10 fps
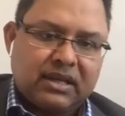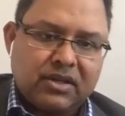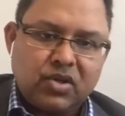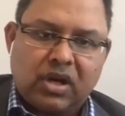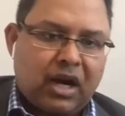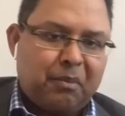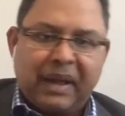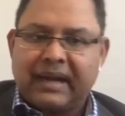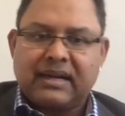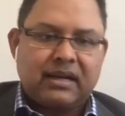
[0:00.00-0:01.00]
anything. You
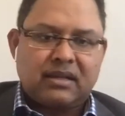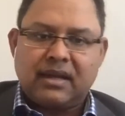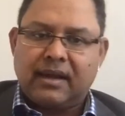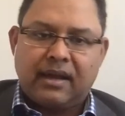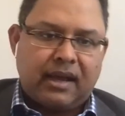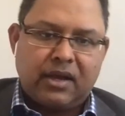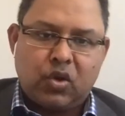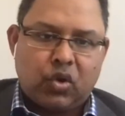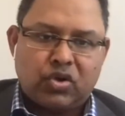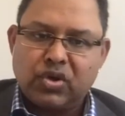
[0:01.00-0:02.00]
can't backdate a, a,
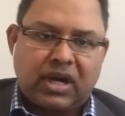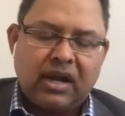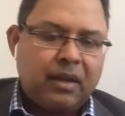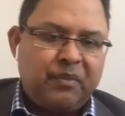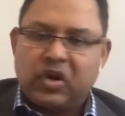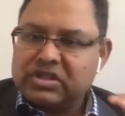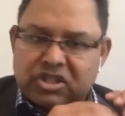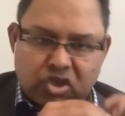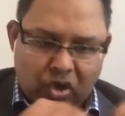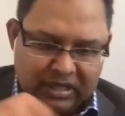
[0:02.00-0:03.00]
a note. You can't
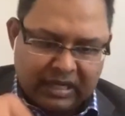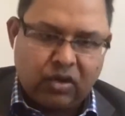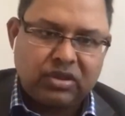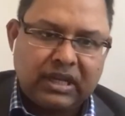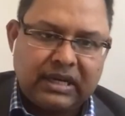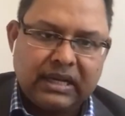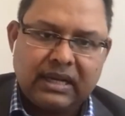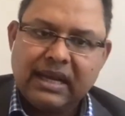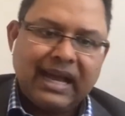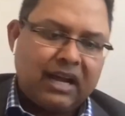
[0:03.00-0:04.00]
because it's all done on the
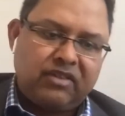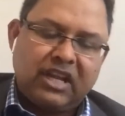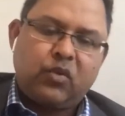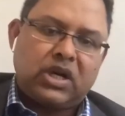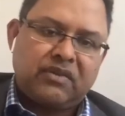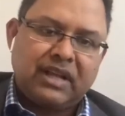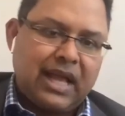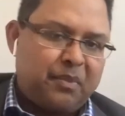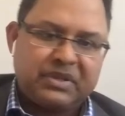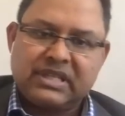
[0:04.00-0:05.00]
day. And then
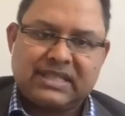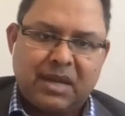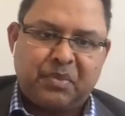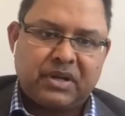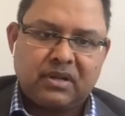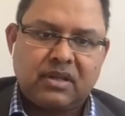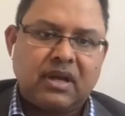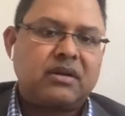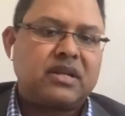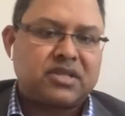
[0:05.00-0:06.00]
whatever happens has happened.
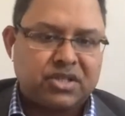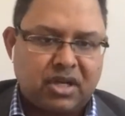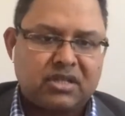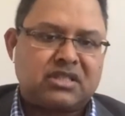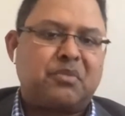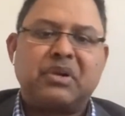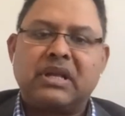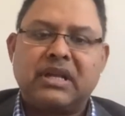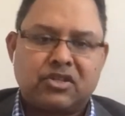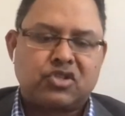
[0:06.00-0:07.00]
The, so discharge
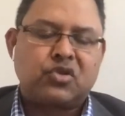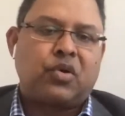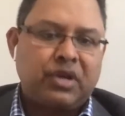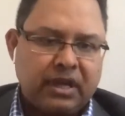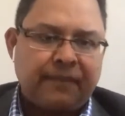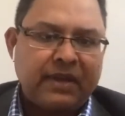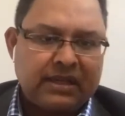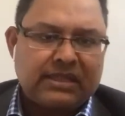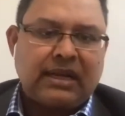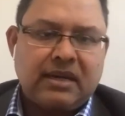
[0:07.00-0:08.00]
somebody and so on. Yeah,
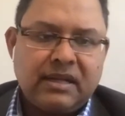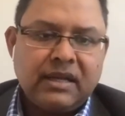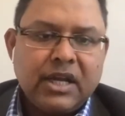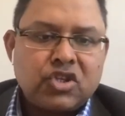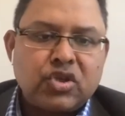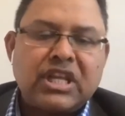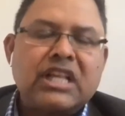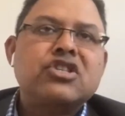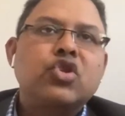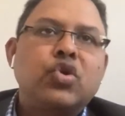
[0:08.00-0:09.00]
exactly. So
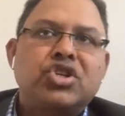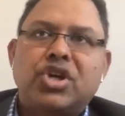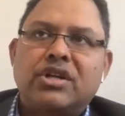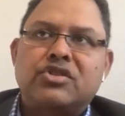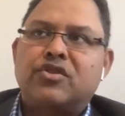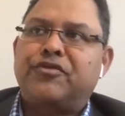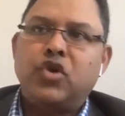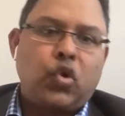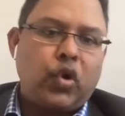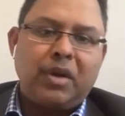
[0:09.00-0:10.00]
there is no chance
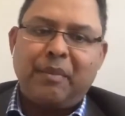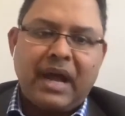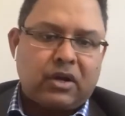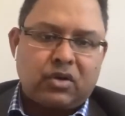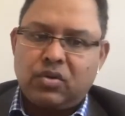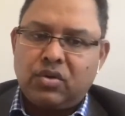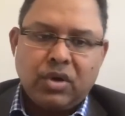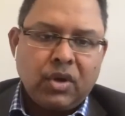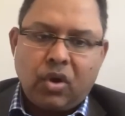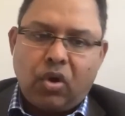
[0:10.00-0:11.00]
of you going back
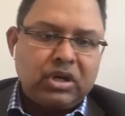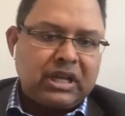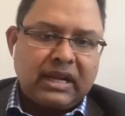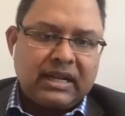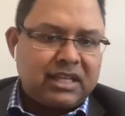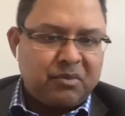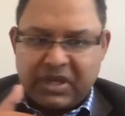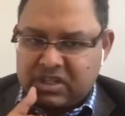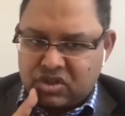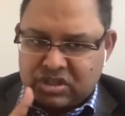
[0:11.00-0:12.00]
to alter
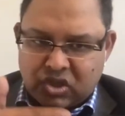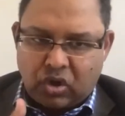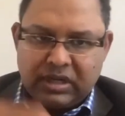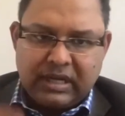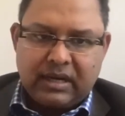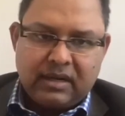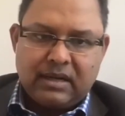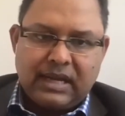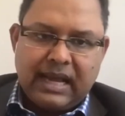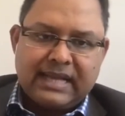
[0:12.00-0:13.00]
anything because it's all
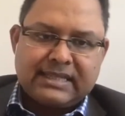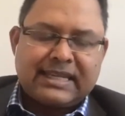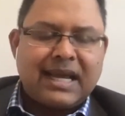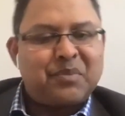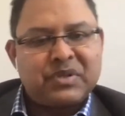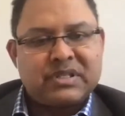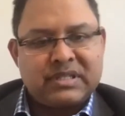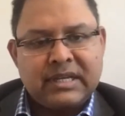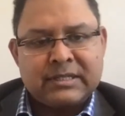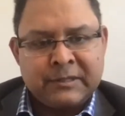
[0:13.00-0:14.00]
done as it
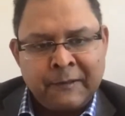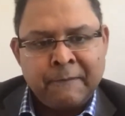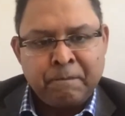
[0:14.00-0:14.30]
happens. Yes.